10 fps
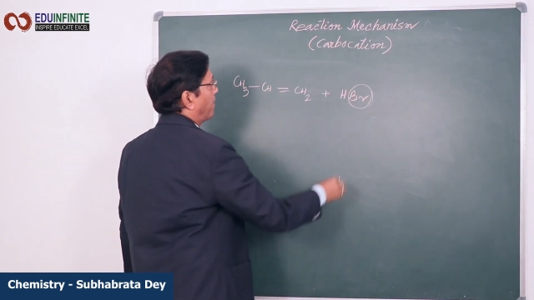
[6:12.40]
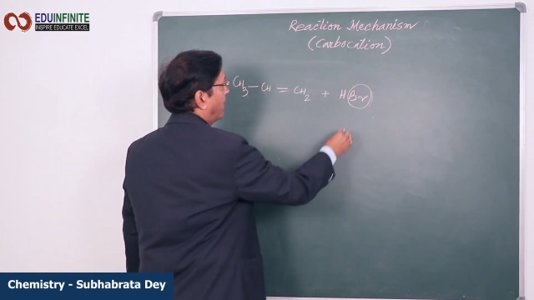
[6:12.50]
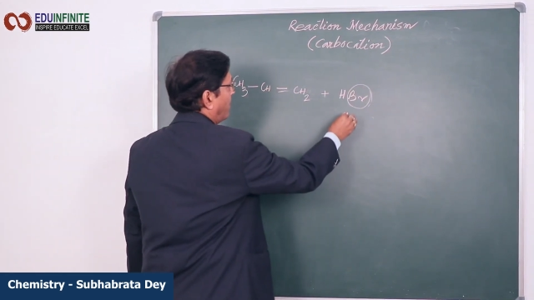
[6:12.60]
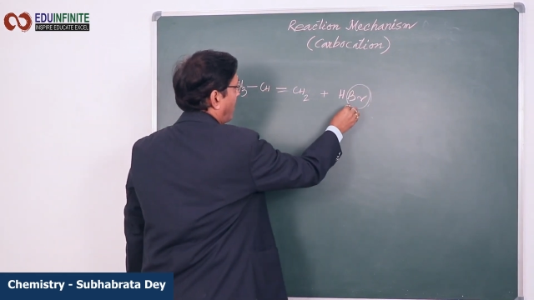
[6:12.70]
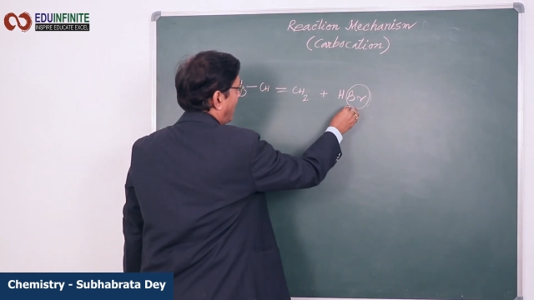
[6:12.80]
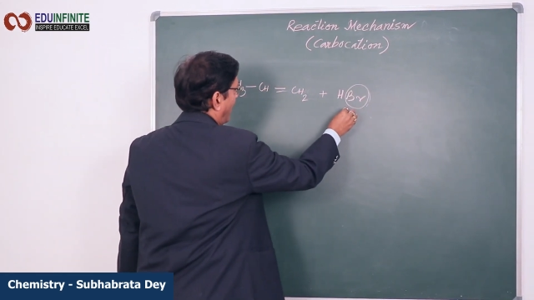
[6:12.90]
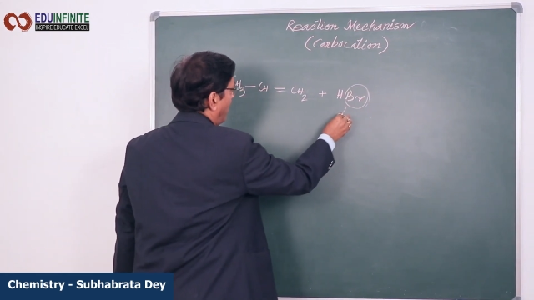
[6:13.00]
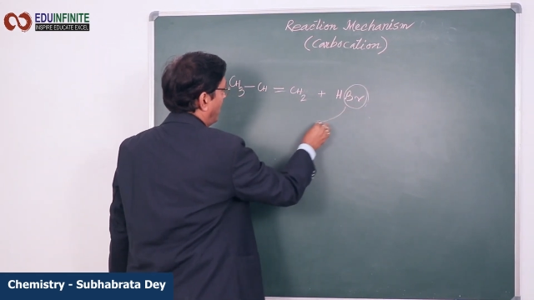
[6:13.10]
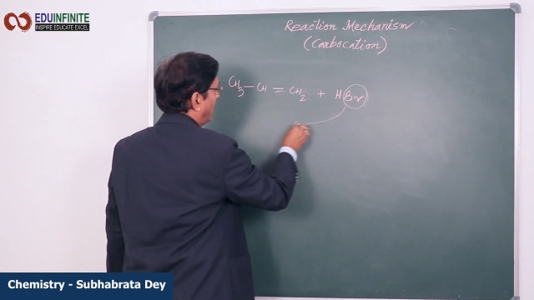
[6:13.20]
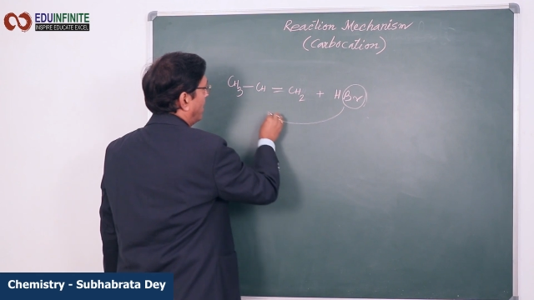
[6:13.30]

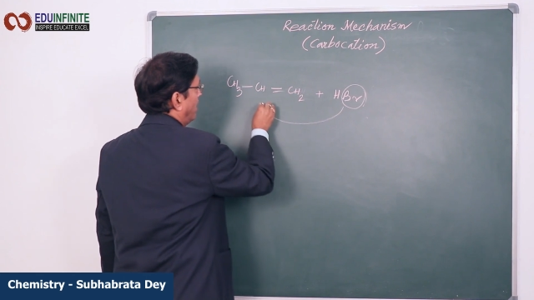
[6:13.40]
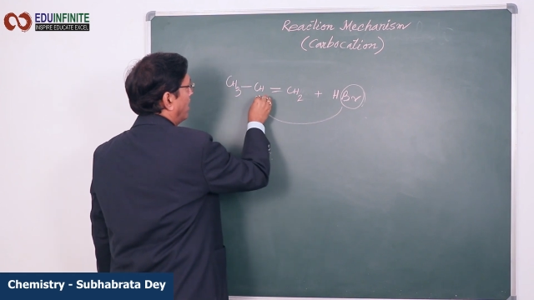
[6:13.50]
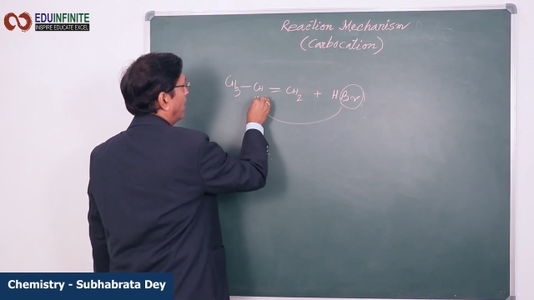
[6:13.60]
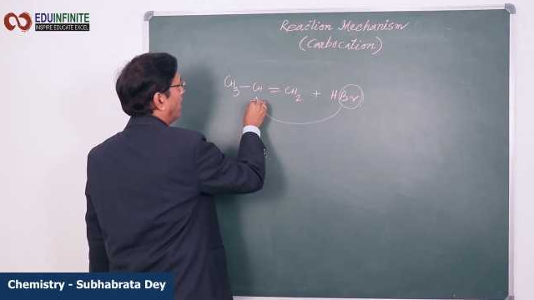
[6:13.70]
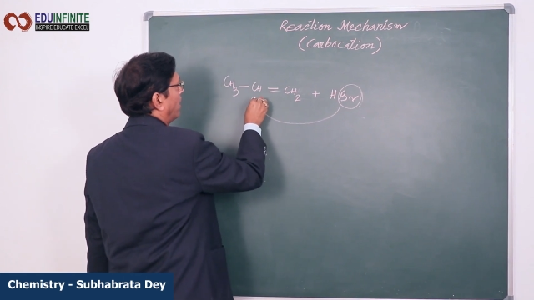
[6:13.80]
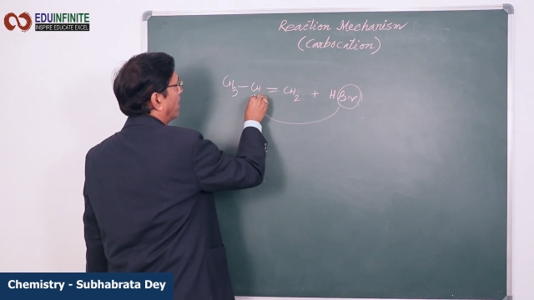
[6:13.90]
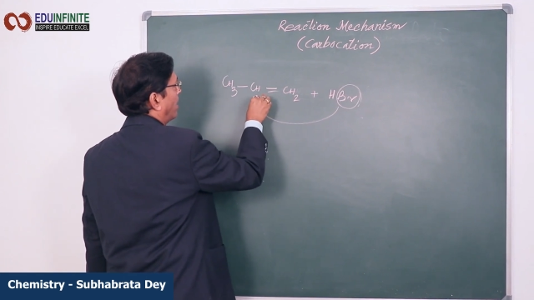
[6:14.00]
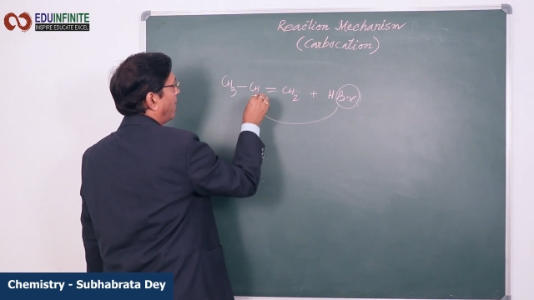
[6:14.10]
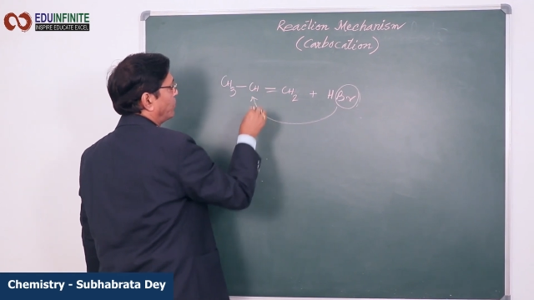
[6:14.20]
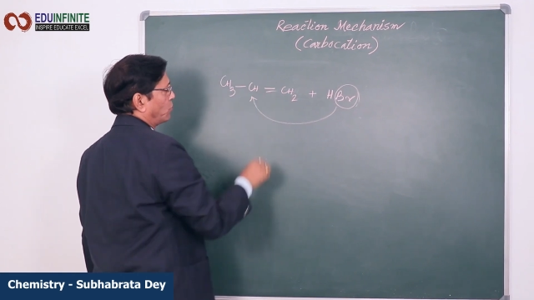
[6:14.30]
preferably
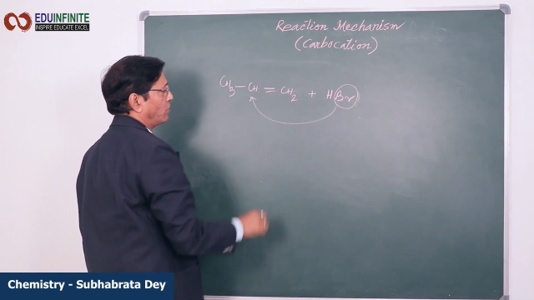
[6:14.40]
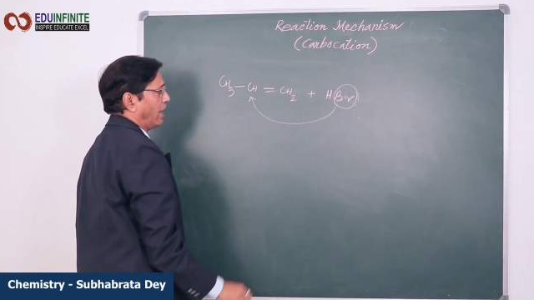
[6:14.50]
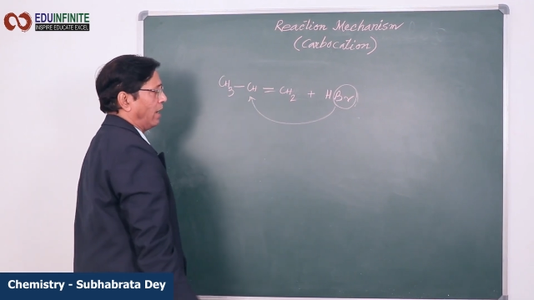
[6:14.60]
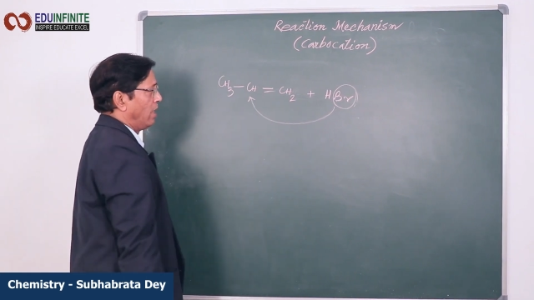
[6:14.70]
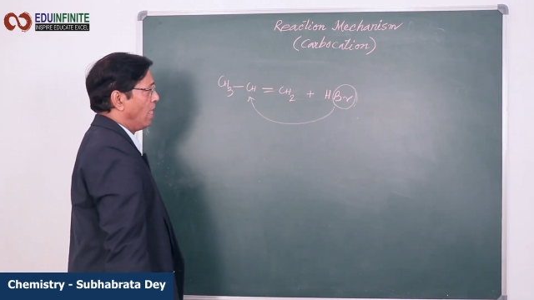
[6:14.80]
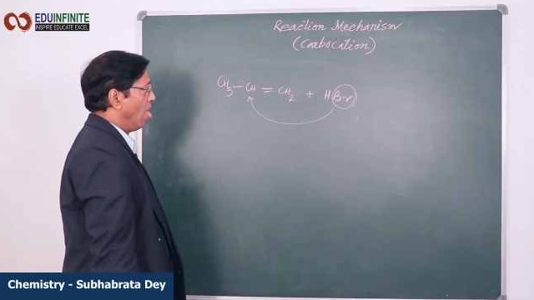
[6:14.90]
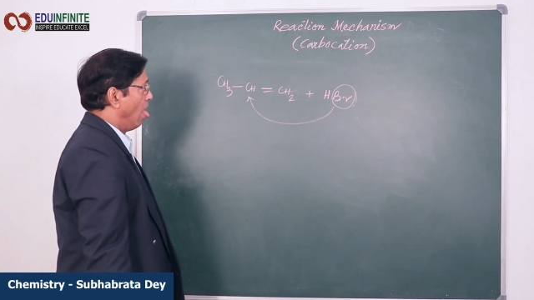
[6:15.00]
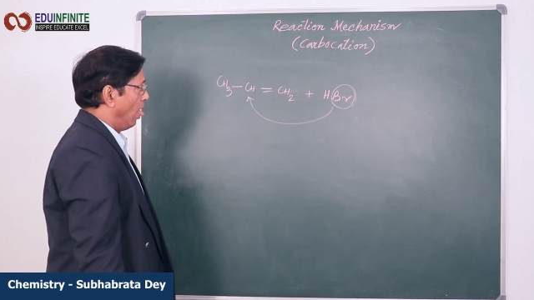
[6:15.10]
comes to the